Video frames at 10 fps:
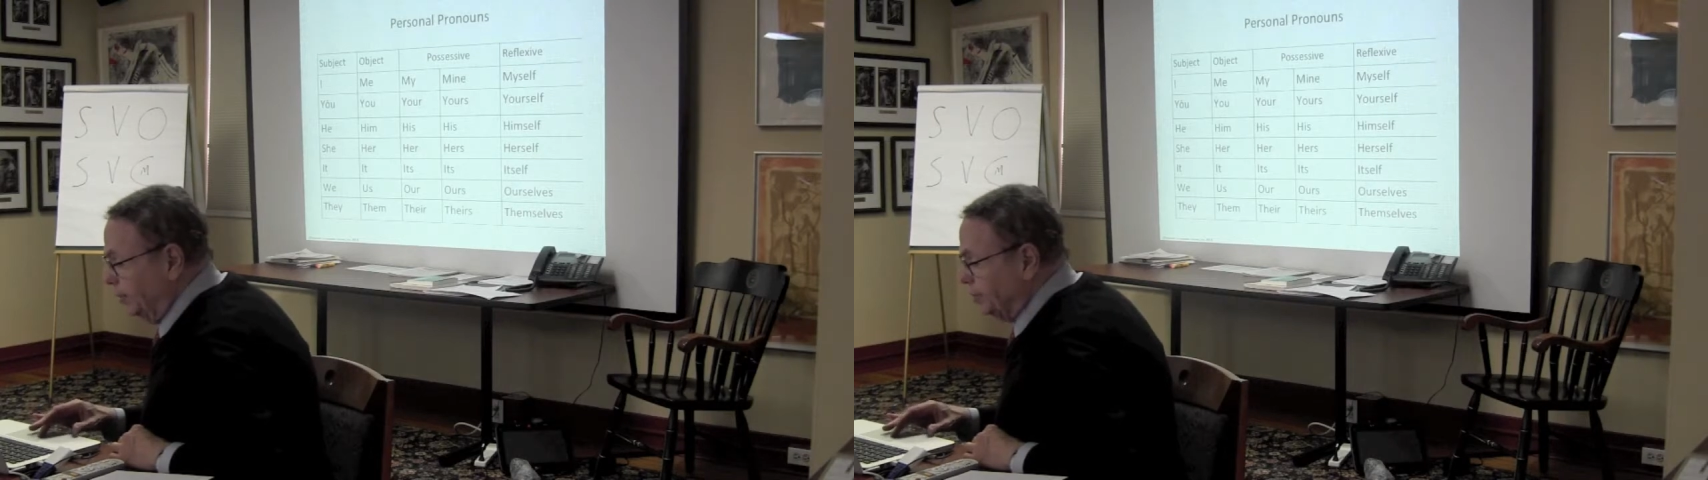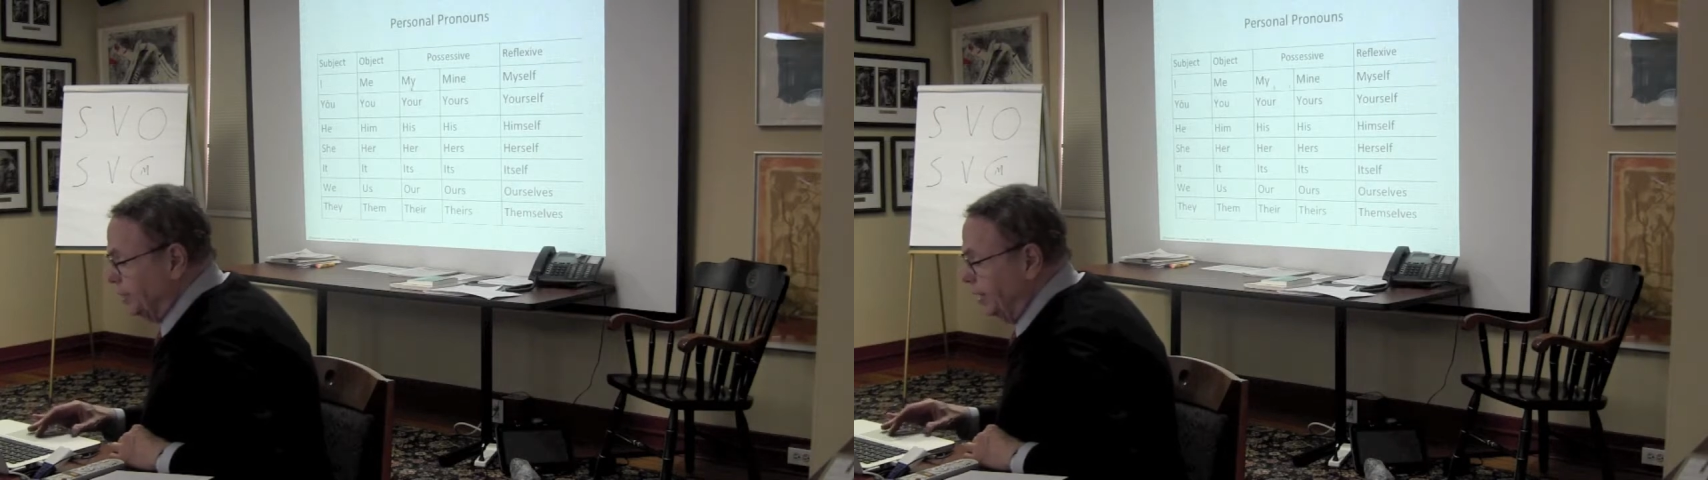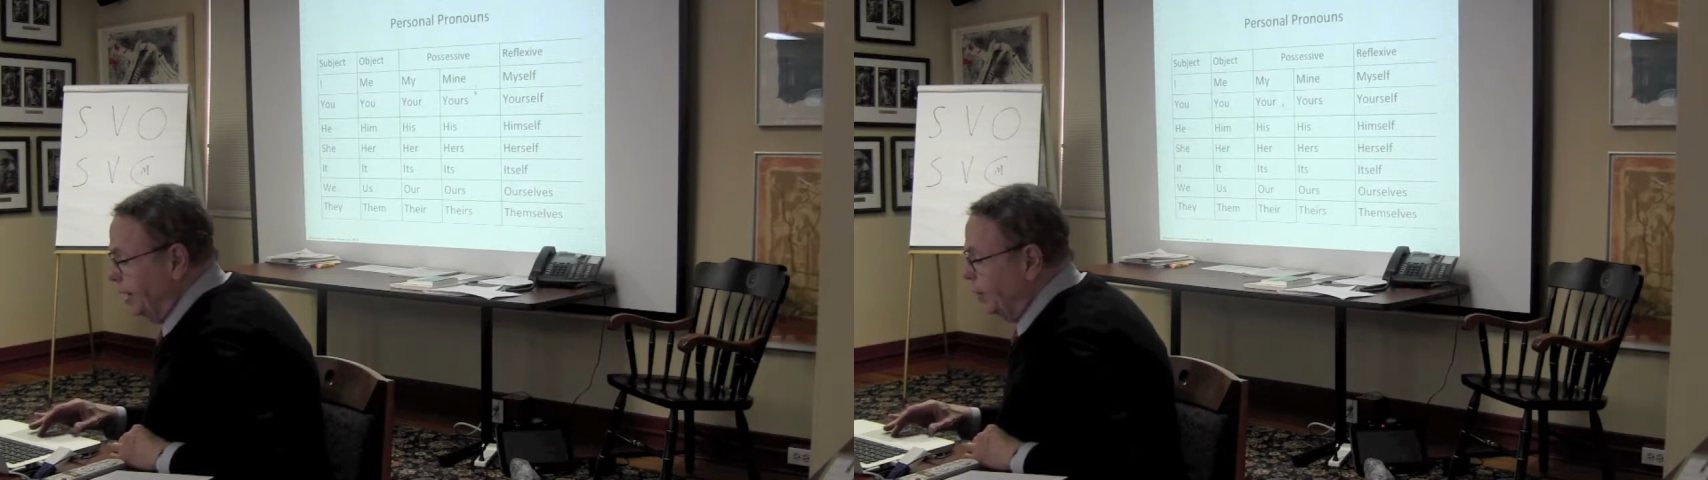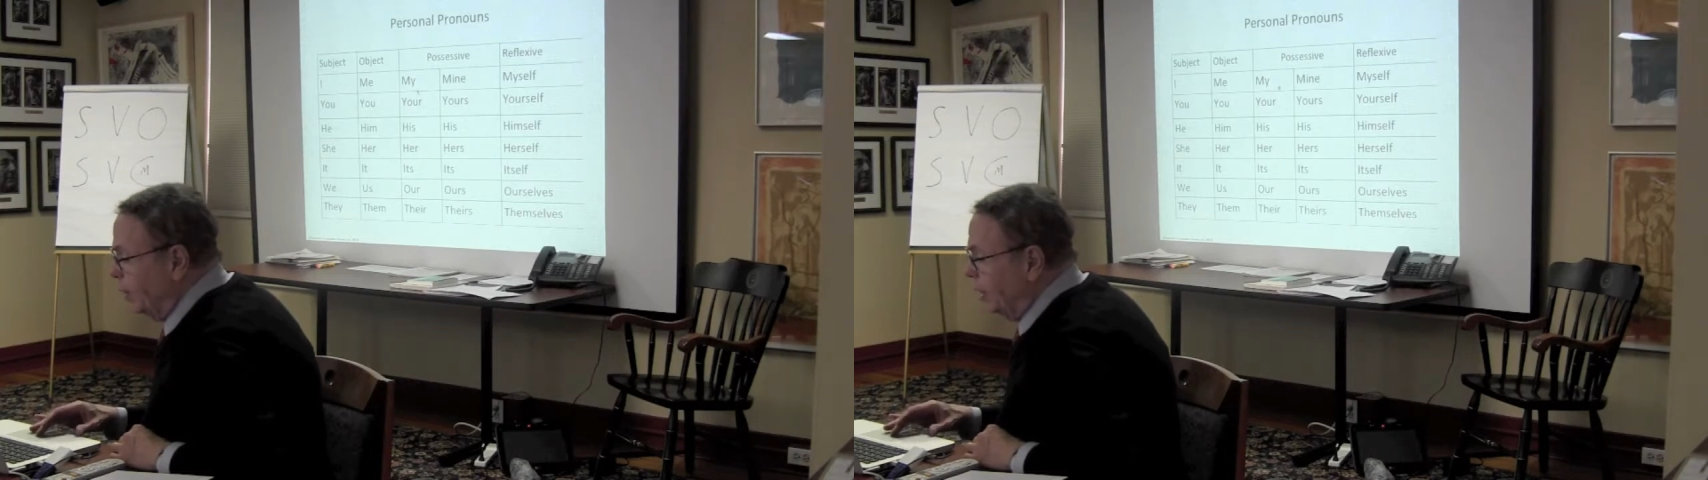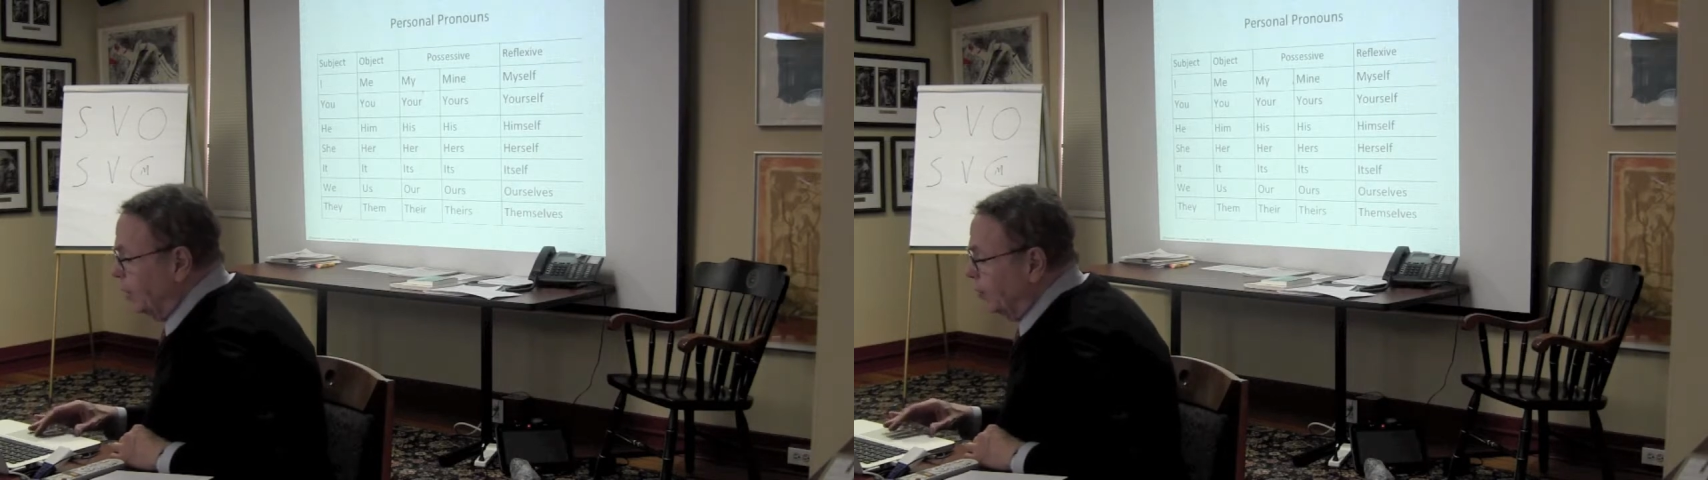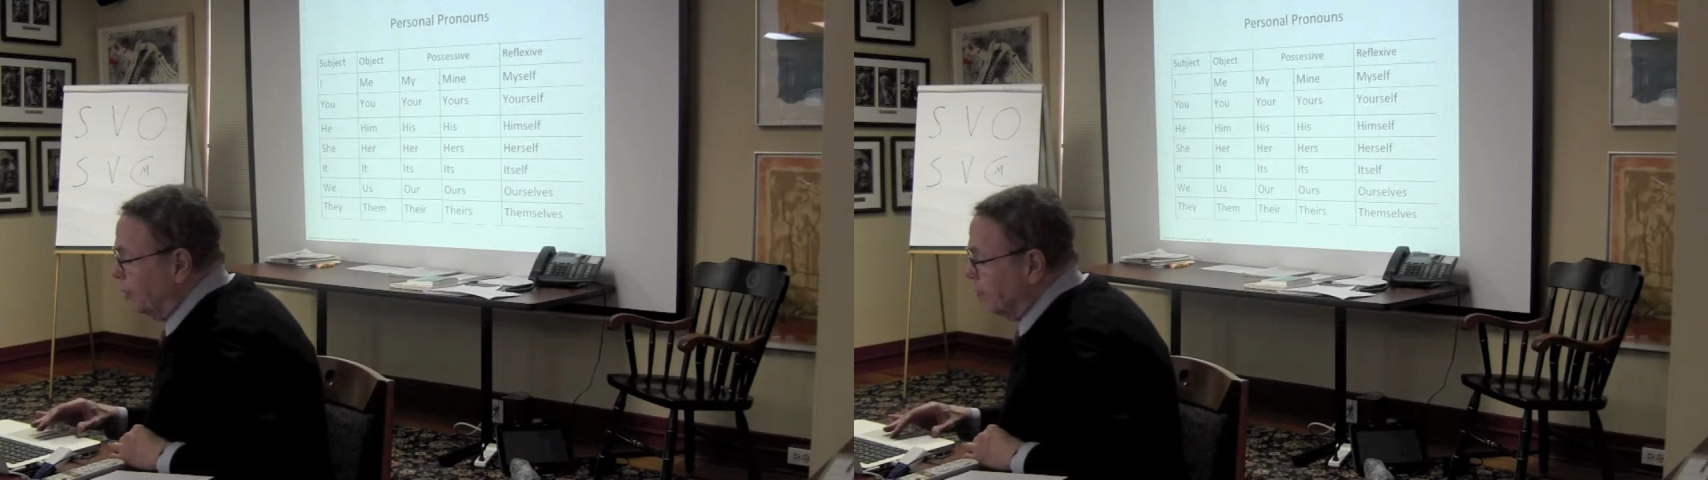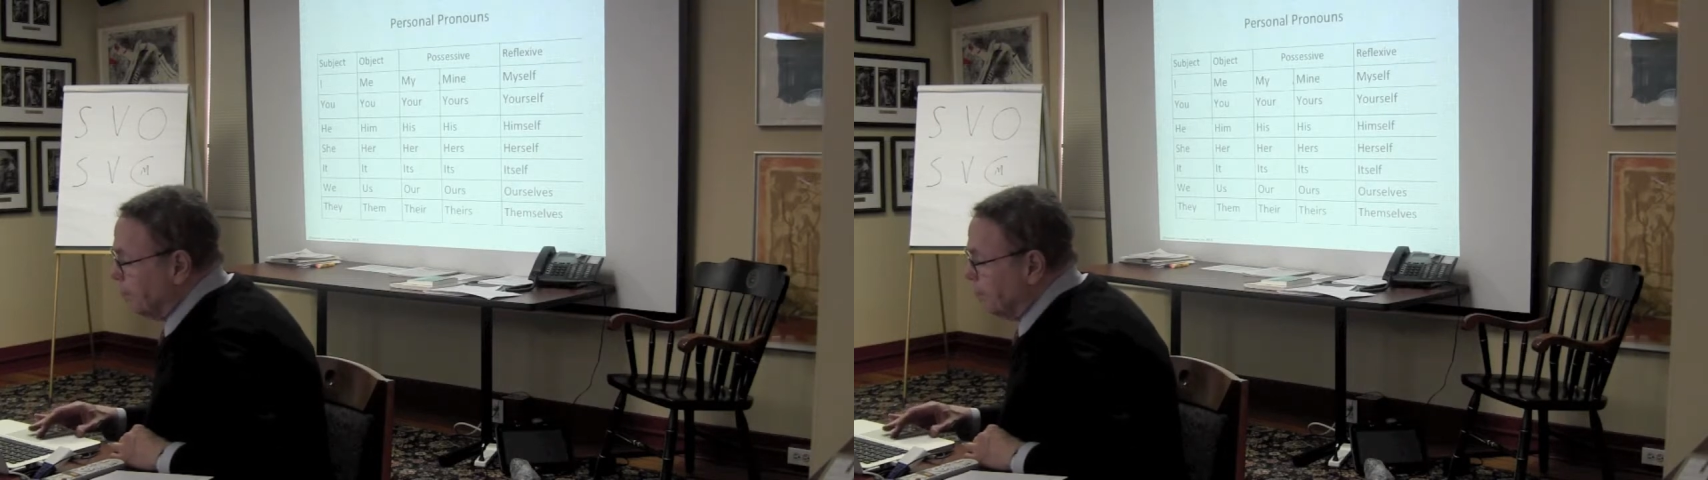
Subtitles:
You see, here we go.